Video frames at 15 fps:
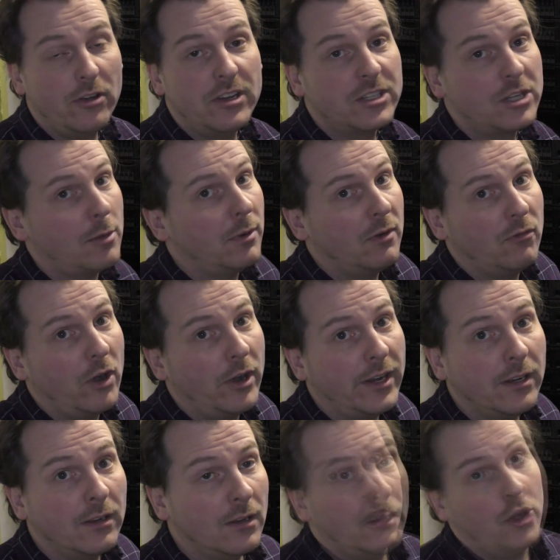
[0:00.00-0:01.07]
is up and
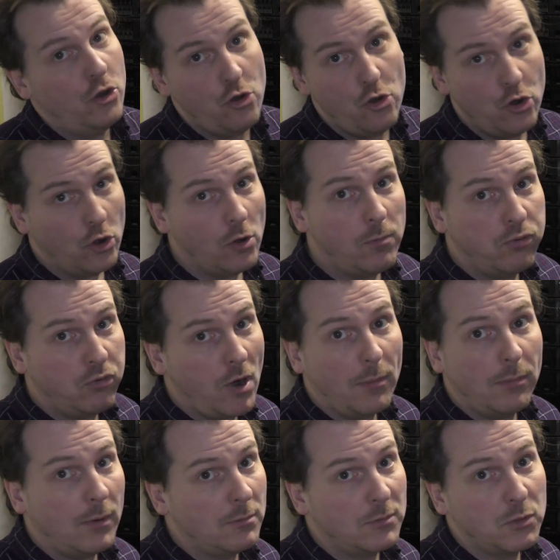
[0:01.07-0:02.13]
running, no
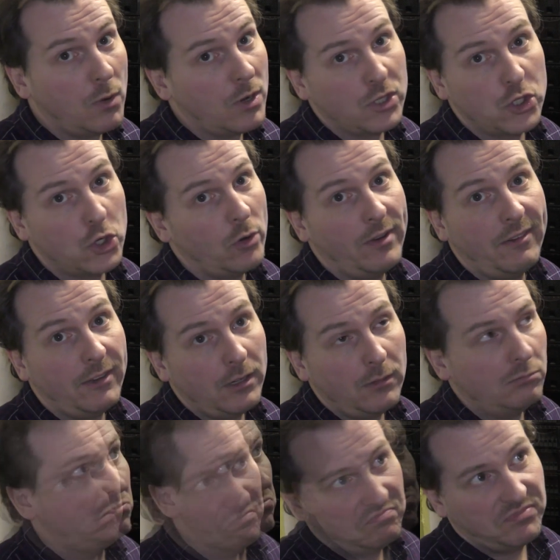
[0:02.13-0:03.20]
problems whatsoever.
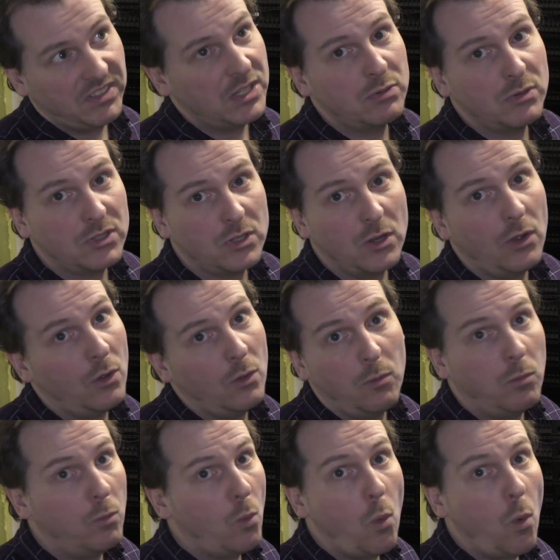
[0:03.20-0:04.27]
This was a
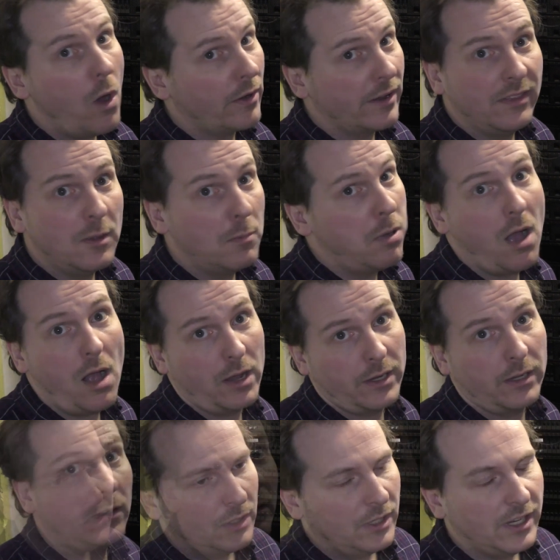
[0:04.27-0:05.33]
walk in the park.
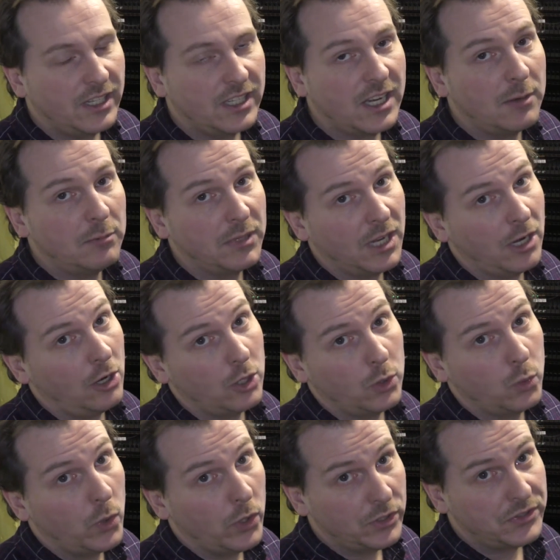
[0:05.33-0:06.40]
It can be a
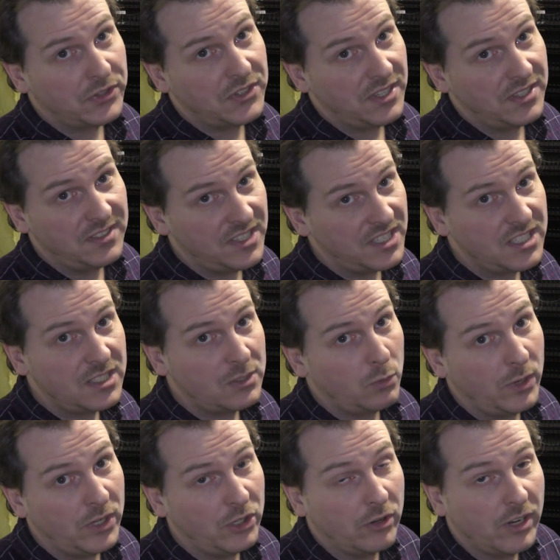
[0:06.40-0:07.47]
lot worse than this.
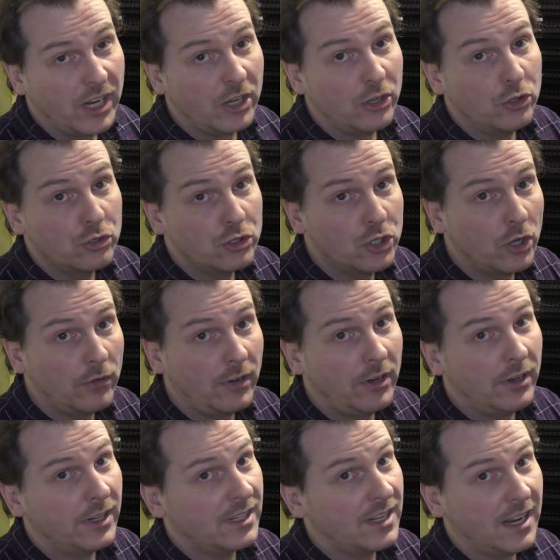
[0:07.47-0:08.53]
When you get a new
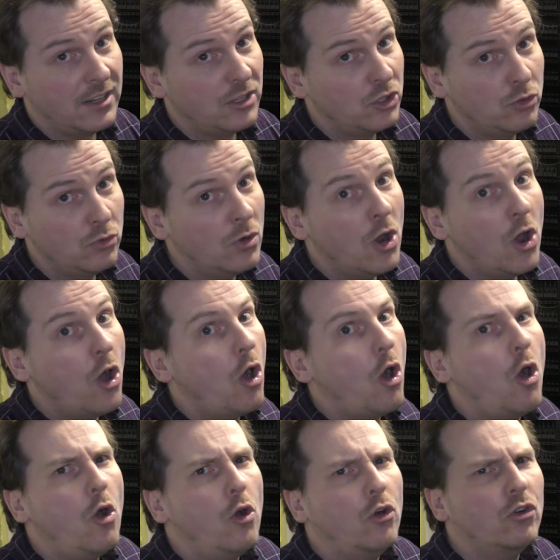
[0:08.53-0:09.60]
server, it can do
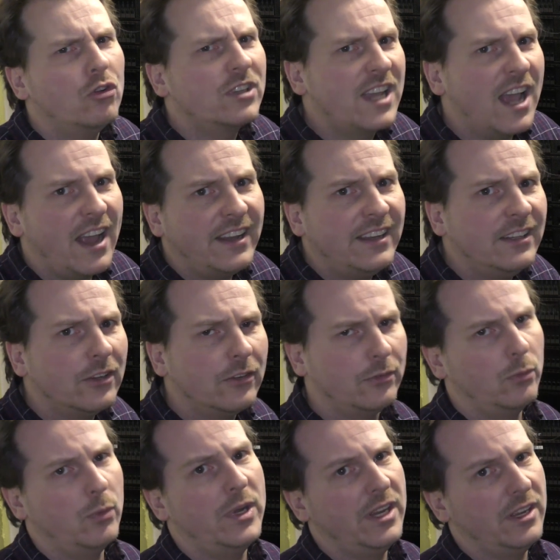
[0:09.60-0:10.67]
all kind of
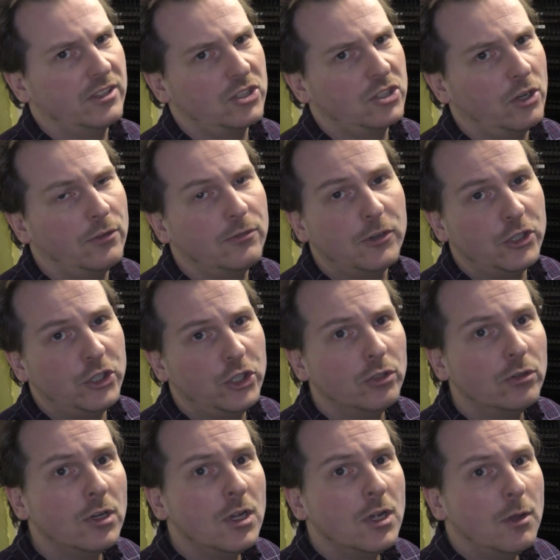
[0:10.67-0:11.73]
weird stuff on you,
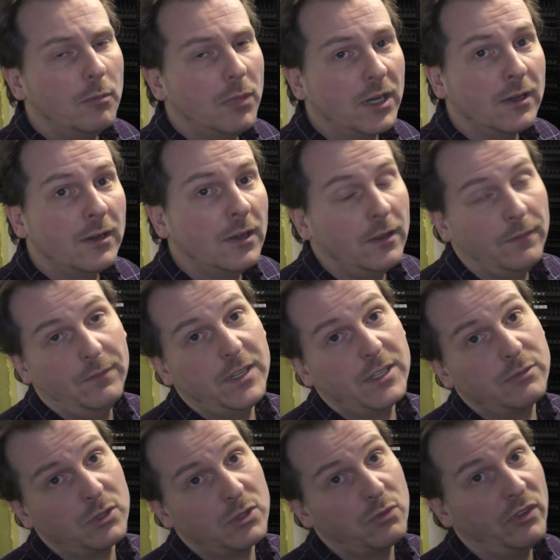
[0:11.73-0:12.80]
but
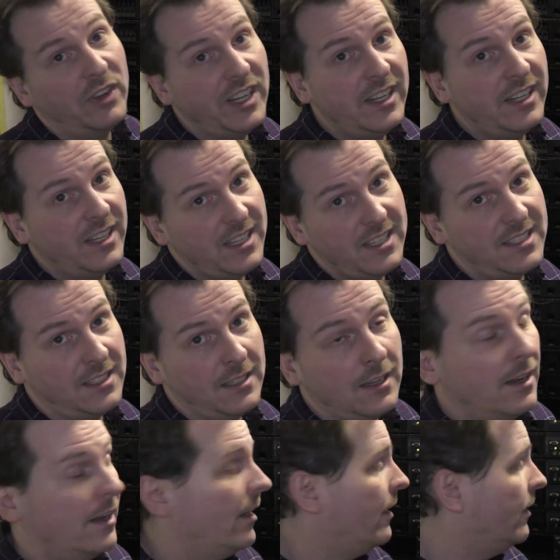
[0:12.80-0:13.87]
this was really easy.
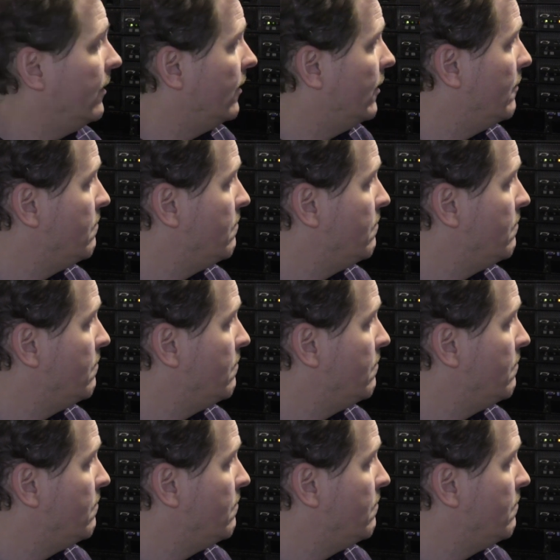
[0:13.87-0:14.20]
And